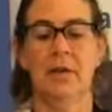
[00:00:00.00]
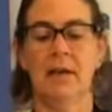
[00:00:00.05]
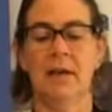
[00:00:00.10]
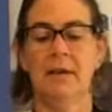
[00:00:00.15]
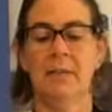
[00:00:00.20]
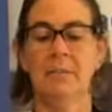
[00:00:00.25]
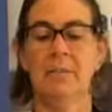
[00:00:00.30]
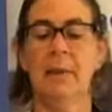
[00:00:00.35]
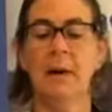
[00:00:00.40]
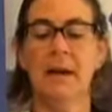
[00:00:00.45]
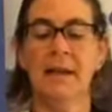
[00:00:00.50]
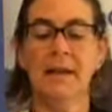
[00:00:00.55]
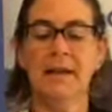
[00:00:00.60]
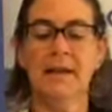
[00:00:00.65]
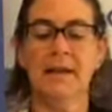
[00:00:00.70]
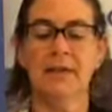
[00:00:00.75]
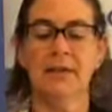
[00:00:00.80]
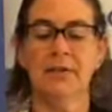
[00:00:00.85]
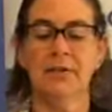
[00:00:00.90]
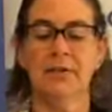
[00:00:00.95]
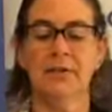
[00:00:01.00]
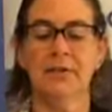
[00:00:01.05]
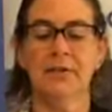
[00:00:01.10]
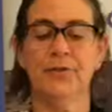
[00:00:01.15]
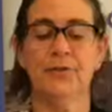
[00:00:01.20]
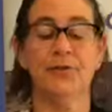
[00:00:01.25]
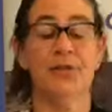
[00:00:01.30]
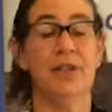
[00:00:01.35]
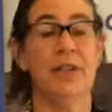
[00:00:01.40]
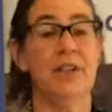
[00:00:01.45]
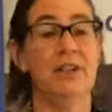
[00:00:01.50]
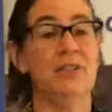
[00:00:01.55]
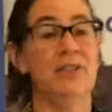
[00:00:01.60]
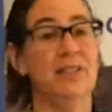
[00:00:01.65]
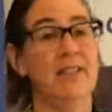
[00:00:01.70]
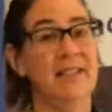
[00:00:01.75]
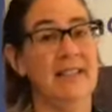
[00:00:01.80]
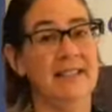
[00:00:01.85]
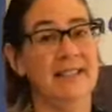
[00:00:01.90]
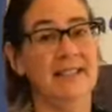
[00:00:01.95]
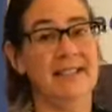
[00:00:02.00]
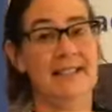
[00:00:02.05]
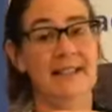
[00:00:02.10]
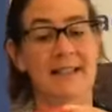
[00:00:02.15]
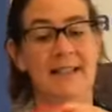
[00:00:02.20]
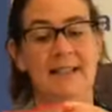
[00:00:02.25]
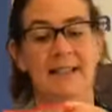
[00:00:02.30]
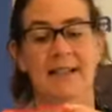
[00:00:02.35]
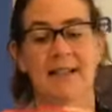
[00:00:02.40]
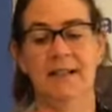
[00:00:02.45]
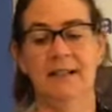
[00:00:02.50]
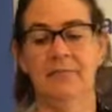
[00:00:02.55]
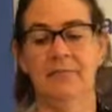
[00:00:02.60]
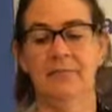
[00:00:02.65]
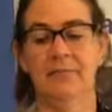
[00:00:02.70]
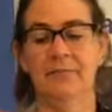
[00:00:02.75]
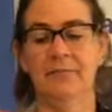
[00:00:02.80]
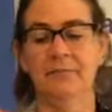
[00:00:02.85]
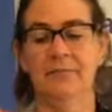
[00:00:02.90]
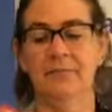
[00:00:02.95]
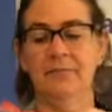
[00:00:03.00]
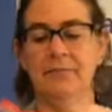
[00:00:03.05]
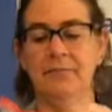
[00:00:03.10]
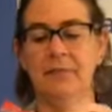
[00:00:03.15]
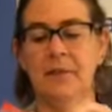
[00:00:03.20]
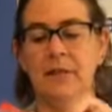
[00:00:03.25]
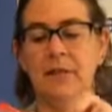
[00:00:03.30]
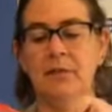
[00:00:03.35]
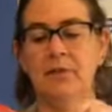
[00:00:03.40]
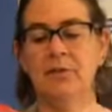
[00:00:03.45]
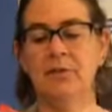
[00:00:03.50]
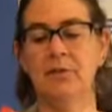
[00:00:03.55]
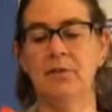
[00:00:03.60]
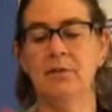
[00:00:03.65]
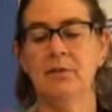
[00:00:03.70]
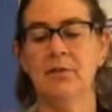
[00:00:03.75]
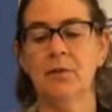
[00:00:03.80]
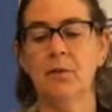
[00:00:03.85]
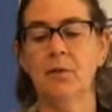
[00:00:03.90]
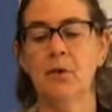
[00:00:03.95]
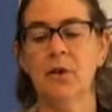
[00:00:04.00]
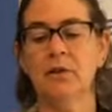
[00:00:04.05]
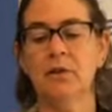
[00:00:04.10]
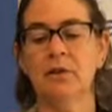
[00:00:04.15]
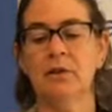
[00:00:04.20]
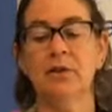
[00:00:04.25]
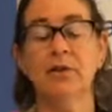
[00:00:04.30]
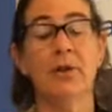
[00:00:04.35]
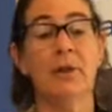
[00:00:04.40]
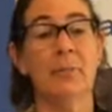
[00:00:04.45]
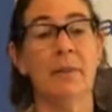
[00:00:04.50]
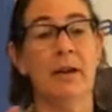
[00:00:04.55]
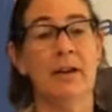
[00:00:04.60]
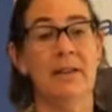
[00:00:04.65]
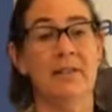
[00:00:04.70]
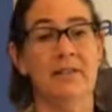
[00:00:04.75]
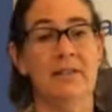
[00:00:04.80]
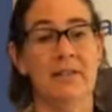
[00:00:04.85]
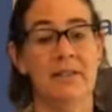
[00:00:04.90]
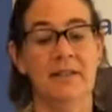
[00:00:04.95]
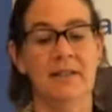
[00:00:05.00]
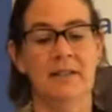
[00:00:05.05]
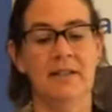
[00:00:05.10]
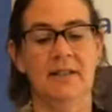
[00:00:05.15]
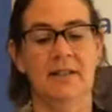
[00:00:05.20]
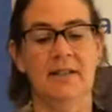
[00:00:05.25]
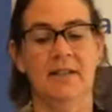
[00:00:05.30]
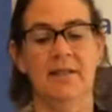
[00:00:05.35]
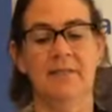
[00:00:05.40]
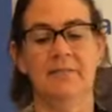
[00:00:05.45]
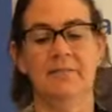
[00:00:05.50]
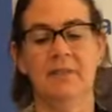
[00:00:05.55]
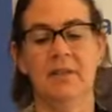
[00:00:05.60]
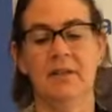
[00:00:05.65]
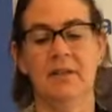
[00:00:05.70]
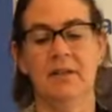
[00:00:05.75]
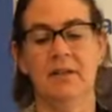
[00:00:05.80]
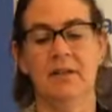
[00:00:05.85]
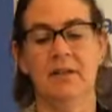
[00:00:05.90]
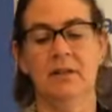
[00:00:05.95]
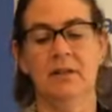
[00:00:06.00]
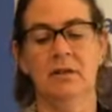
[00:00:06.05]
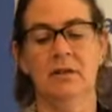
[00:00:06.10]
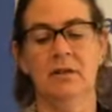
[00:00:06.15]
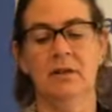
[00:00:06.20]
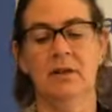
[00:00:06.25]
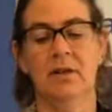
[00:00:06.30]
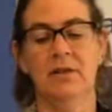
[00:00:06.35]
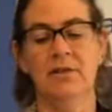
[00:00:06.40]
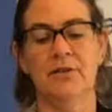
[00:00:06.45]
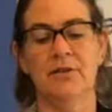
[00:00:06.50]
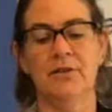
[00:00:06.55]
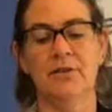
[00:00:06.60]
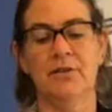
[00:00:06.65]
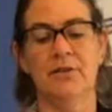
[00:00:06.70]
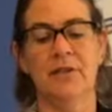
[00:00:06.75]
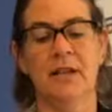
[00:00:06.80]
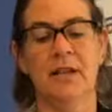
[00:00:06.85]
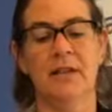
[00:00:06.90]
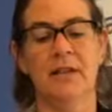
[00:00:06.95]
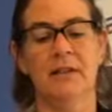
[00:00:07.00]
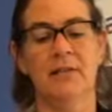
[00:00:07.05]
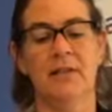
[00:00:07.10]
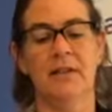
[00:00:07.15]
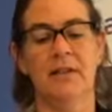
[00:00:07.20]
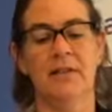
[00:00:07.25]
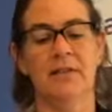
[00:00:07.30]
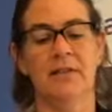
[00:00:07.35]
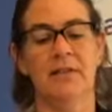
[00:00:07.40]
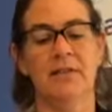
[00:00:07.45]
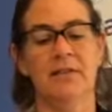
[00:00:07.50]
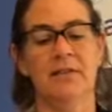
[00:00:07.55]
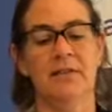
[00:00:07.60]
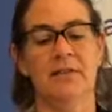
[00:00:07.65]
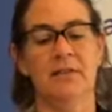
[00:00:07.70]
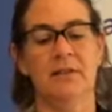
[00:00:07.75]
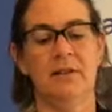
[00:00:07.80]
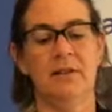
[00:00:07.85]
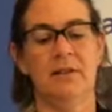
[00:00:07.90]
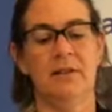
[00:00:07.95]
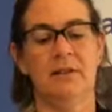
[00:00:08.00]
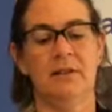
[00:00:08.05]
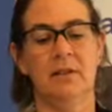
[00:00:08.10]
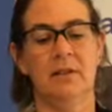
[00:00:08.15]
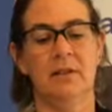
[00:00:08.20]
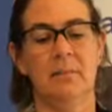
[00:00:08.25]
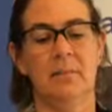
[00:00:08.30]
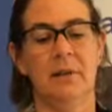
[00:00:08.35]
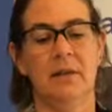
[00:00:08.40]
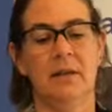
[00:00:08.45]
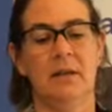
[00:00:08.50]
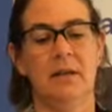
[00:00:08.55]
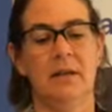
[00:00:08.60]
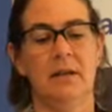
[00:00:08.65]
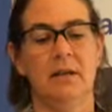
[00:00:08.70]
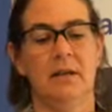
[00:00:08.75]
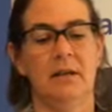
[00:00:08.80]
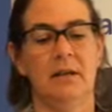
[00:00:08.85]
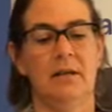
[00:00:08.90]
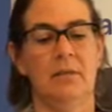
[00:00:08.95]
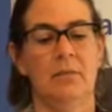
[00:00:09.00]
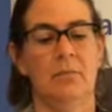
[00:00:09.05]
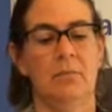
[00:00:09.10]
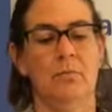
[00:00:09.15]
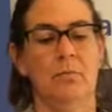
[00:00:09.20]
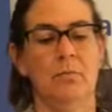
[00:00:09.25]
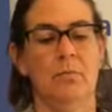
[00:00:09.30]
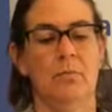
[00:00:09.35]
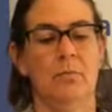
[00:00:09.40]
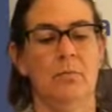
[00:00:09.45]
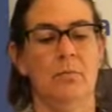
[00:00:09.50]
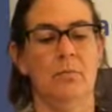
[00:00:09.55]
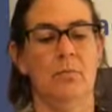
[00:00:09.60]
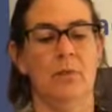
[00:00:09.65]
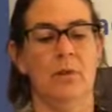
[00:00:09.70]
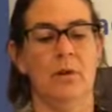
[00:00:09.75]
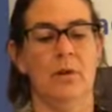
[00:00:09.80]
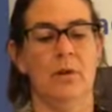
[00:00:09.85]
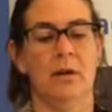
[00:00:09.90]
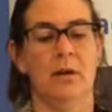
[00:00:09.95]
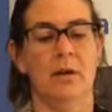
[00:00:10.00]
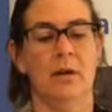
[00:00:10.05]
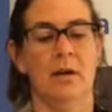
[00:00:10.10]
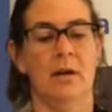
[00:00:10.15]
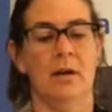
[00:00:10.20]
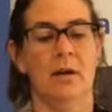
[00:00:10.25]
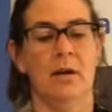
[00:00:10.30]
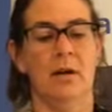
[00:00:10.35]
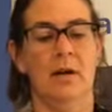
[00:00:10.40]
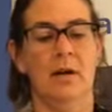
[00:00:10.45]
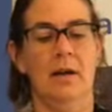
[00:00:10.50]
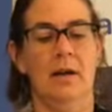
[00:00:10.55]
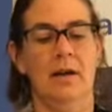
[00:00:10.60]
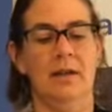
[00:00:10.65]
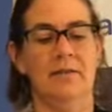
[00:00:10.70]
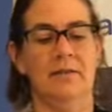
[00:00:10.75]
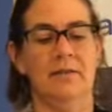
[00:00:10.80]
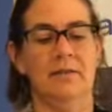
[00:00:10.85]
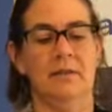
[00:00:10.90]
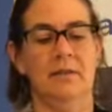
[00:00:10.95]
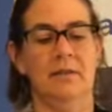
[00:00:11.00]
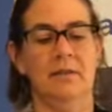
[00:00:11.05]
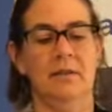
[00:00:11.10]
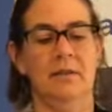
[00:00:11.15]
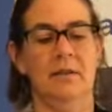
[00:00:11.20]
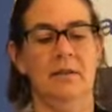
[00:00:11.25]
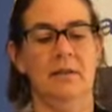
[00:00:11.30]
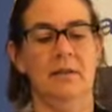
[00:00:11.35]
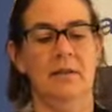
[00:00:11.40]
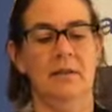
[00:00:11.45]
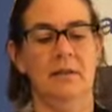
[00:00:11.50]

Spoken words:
And pine needles change the acidity. So if you want to learn about acidity, you'll understand that this is going to make it more acid.